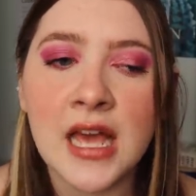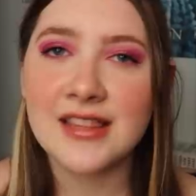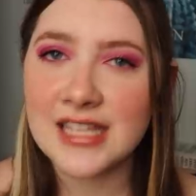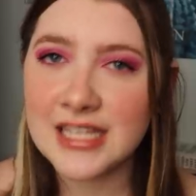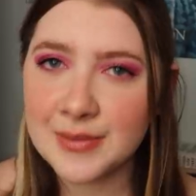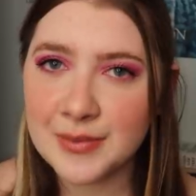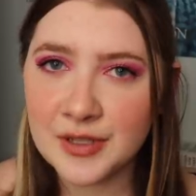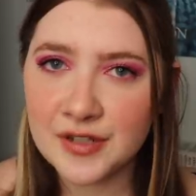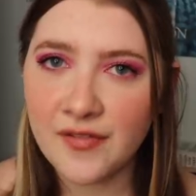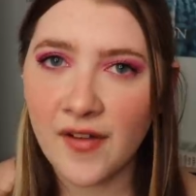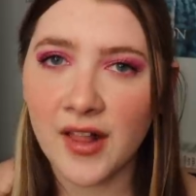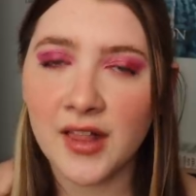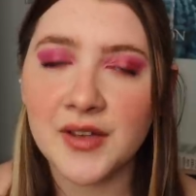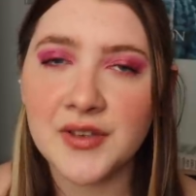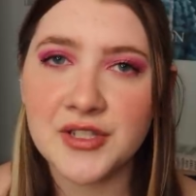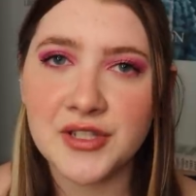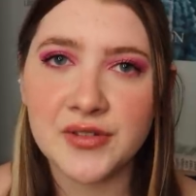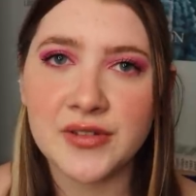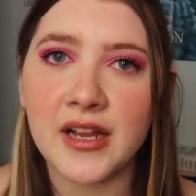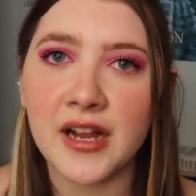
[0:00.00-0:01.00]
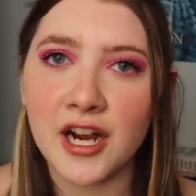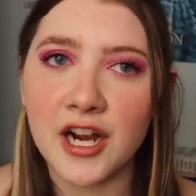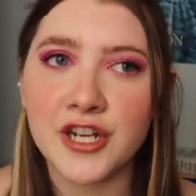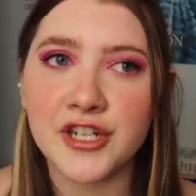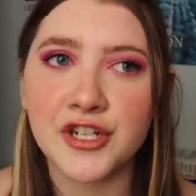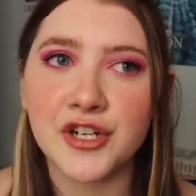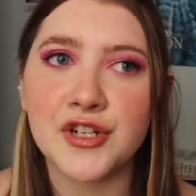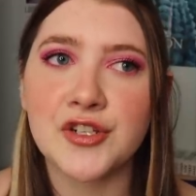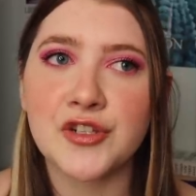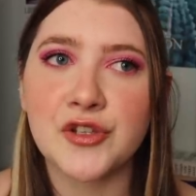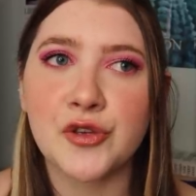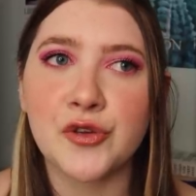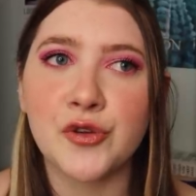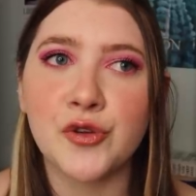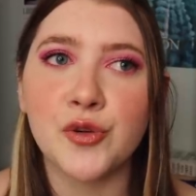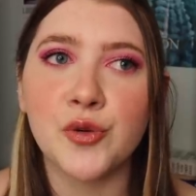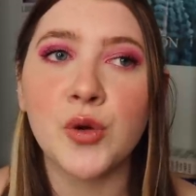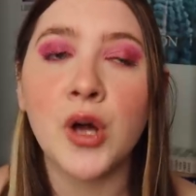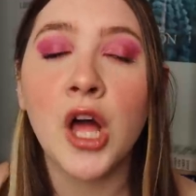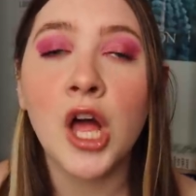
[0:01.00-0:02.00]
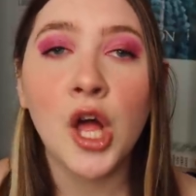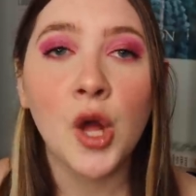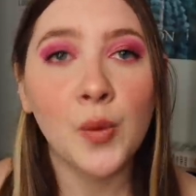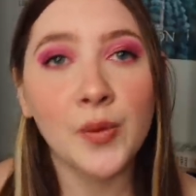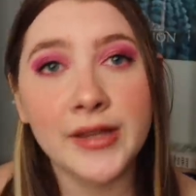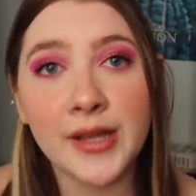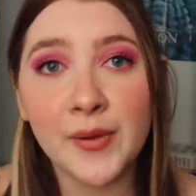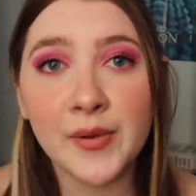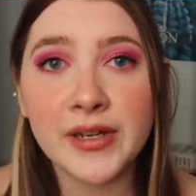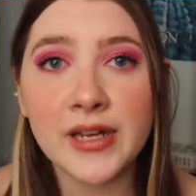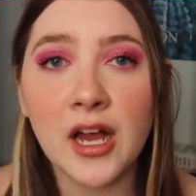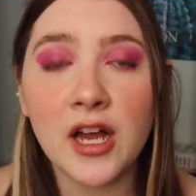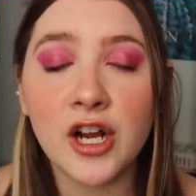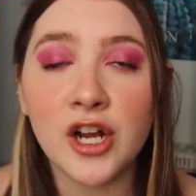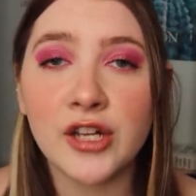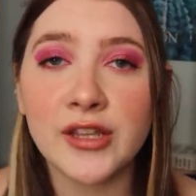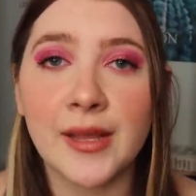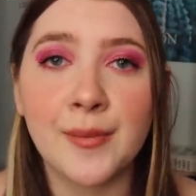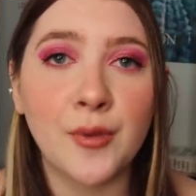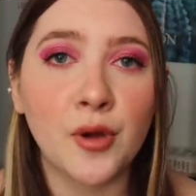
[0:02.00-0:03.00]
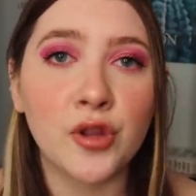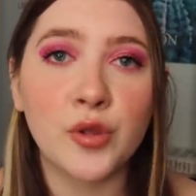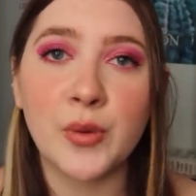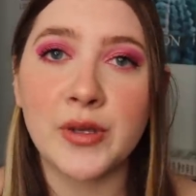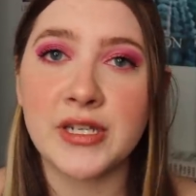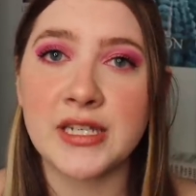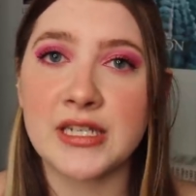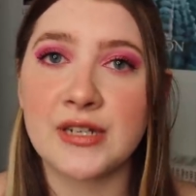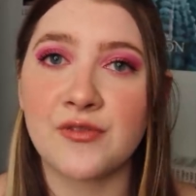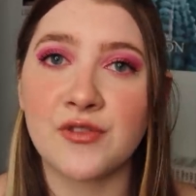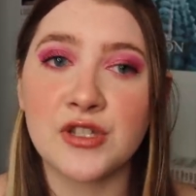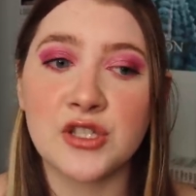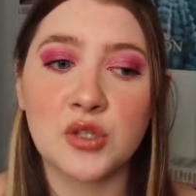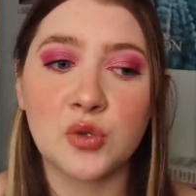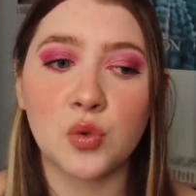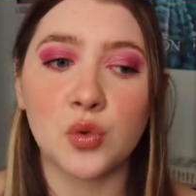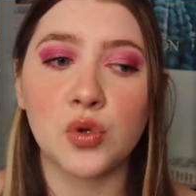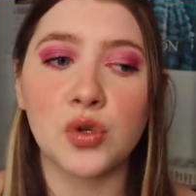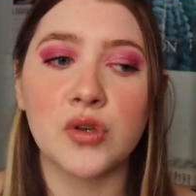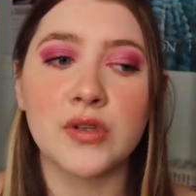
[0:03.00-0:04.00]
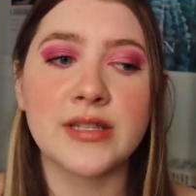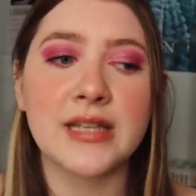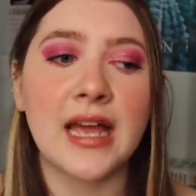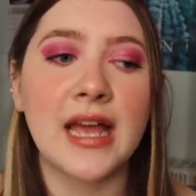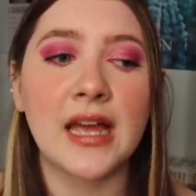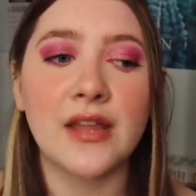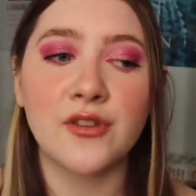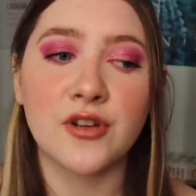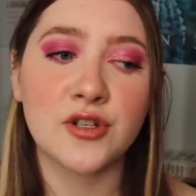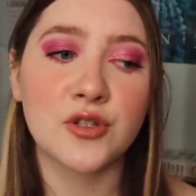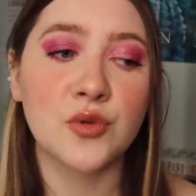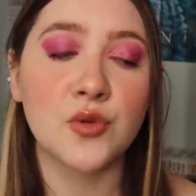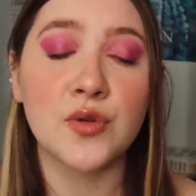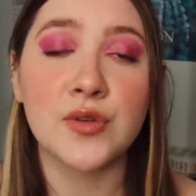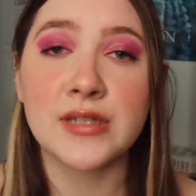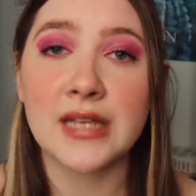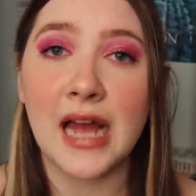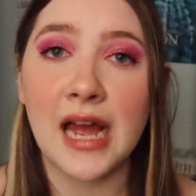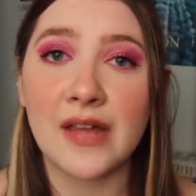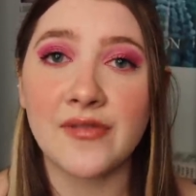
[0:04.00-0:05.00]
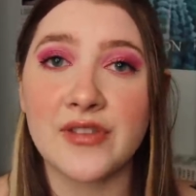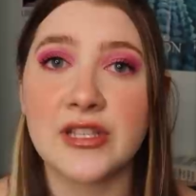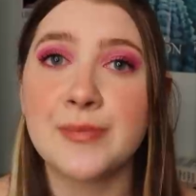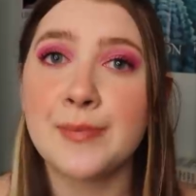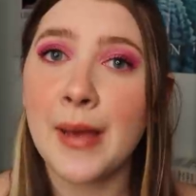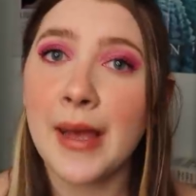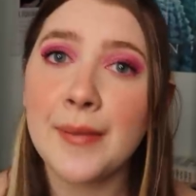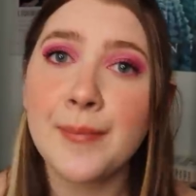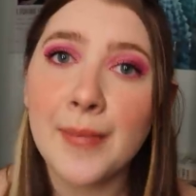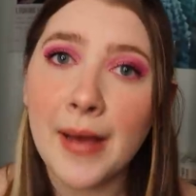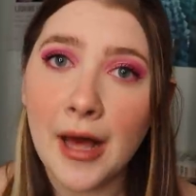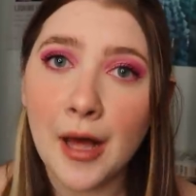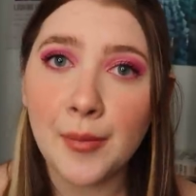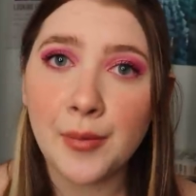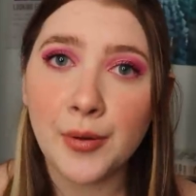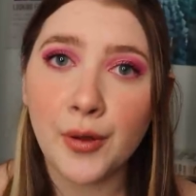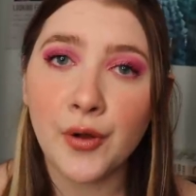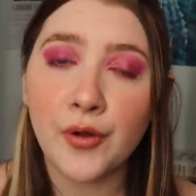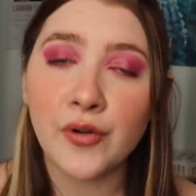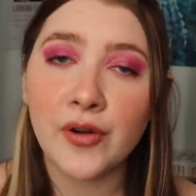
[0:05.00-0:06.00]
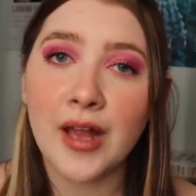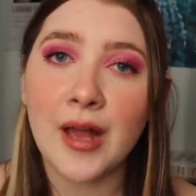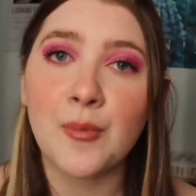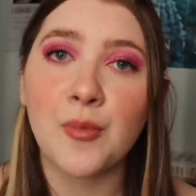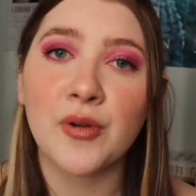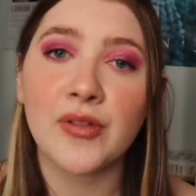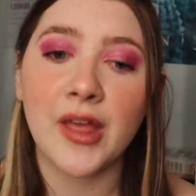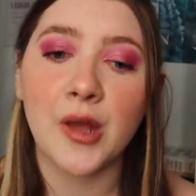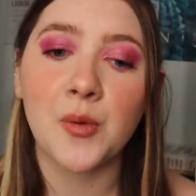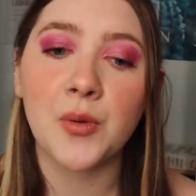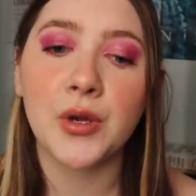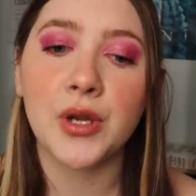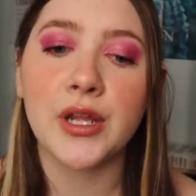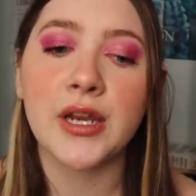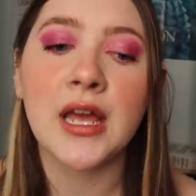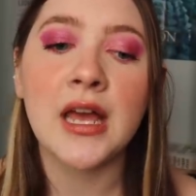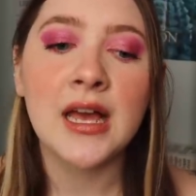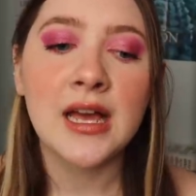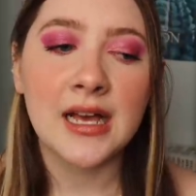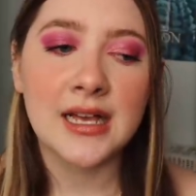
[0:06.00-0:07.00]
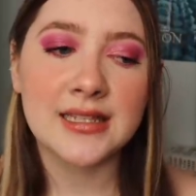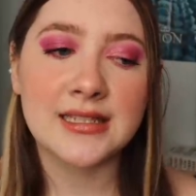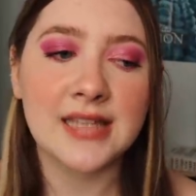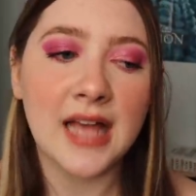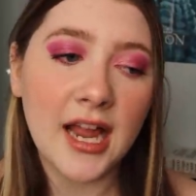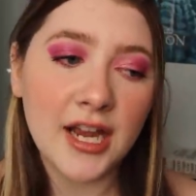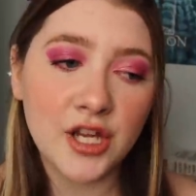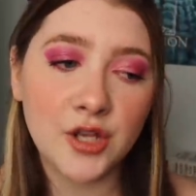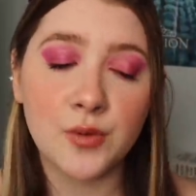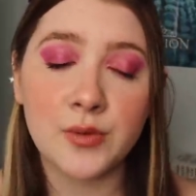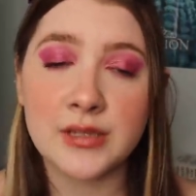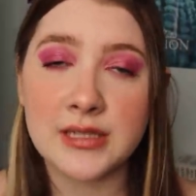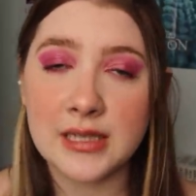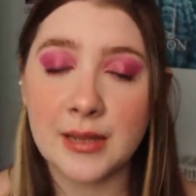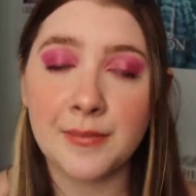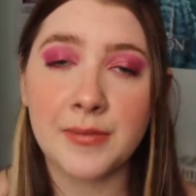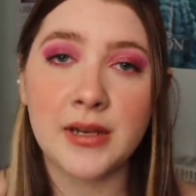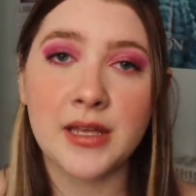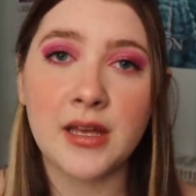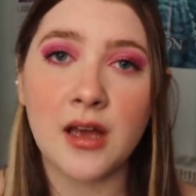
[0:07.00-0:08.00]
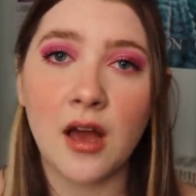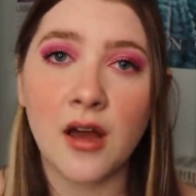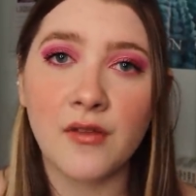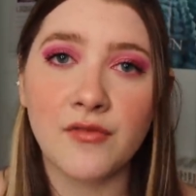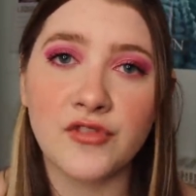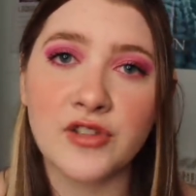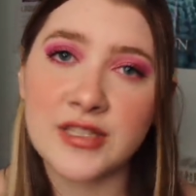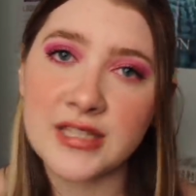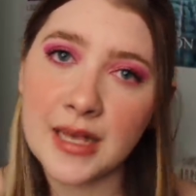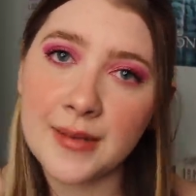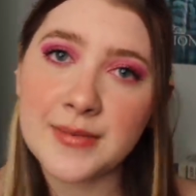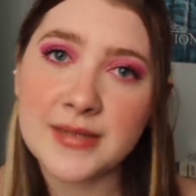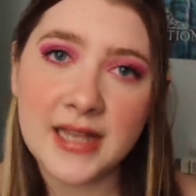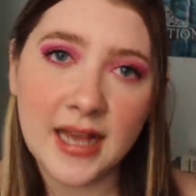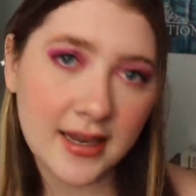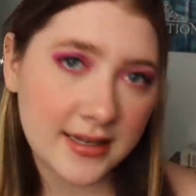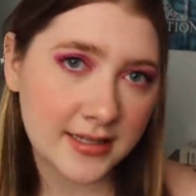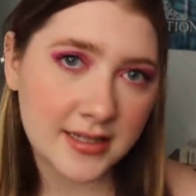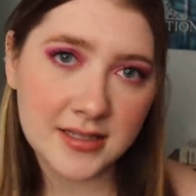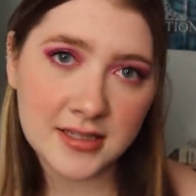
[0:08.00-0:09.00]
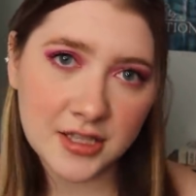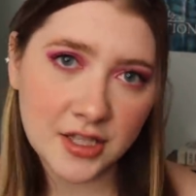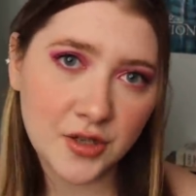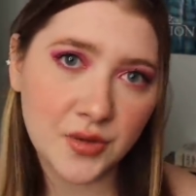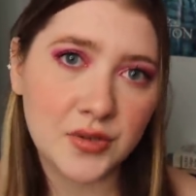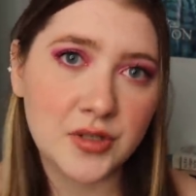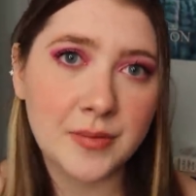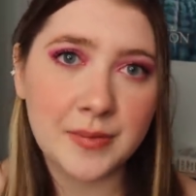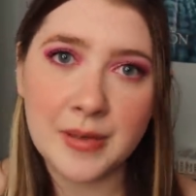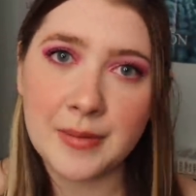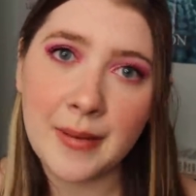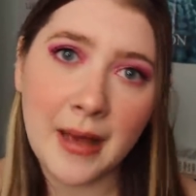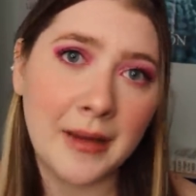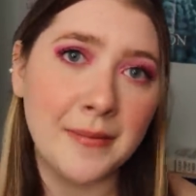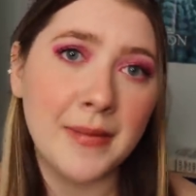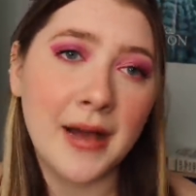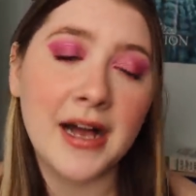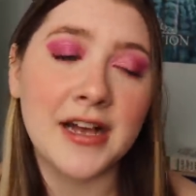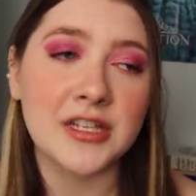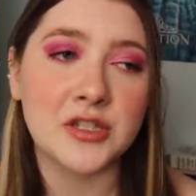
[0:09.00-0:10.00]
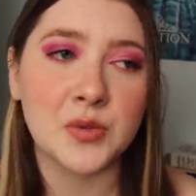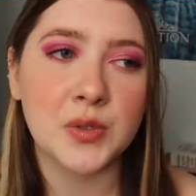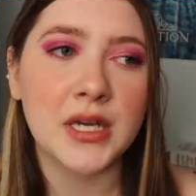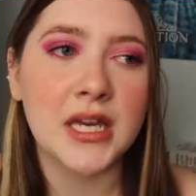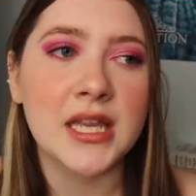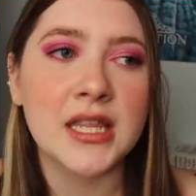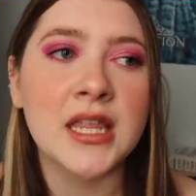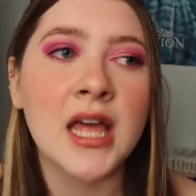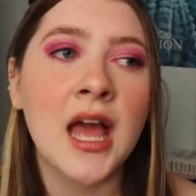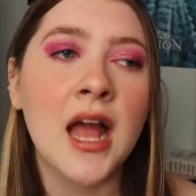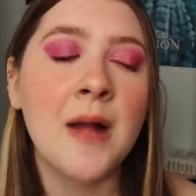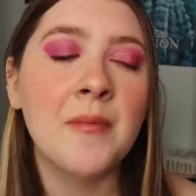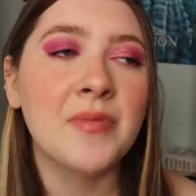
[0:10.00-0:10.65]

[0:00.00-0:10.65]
This book follows two characters who, when they were younger, they both went to different schools and their school schools had this pen pal program where they would assign you with somebody of the same sex as you to be pen pals with.